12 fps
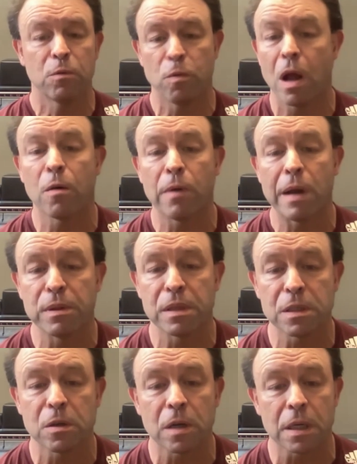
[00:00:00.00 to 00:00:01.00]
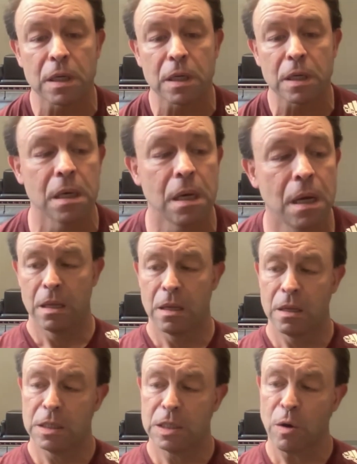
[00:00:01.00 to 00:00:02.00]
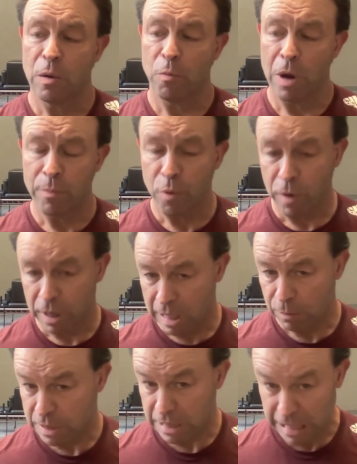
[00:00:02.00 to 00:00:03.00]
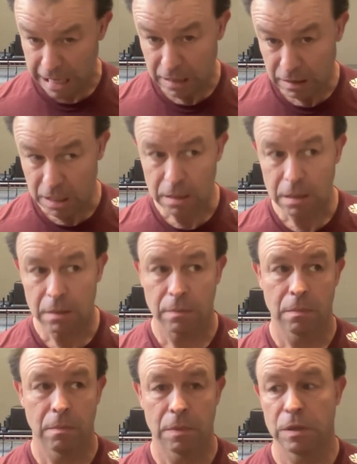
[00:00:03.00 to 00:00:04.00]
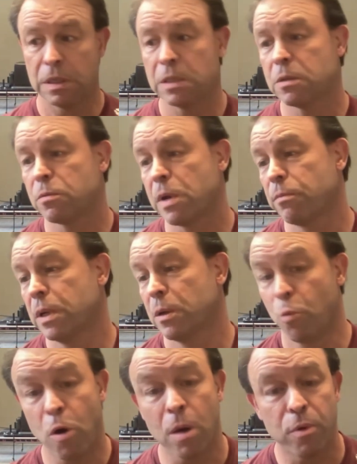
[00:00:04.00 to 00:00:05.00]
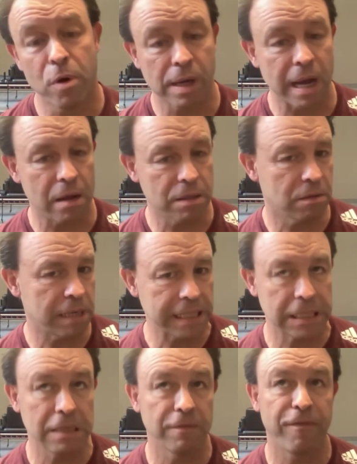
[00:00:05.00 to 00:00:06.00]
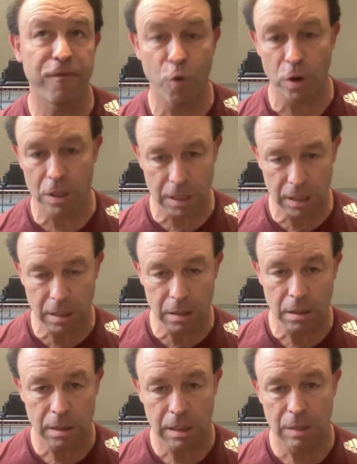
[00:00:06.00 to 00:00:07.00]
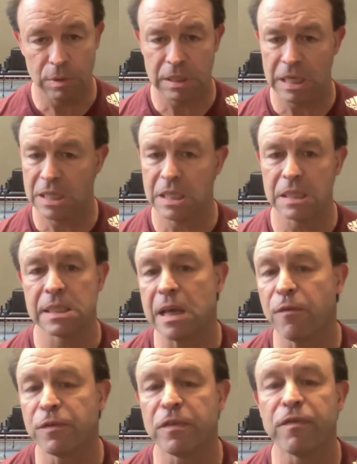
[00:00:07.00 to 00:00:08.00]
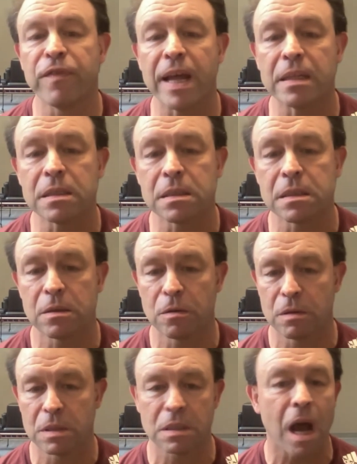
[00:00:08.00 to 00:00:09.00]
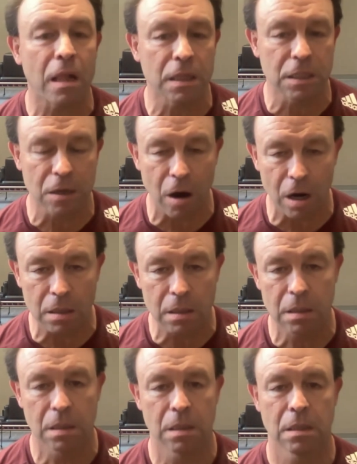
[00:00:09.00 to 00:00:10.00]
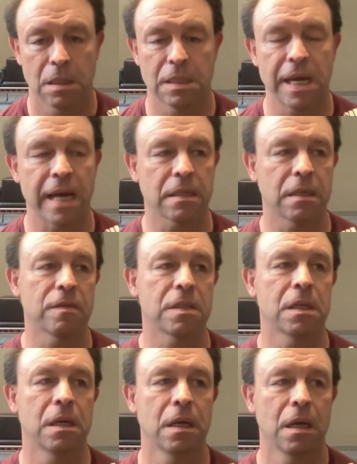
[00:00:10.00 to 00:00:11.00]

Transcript: run away with the circus. So at one point, he was in England. So this is right when the war broke out. So 1914, he was teaching self defense to Scotland Yard detectives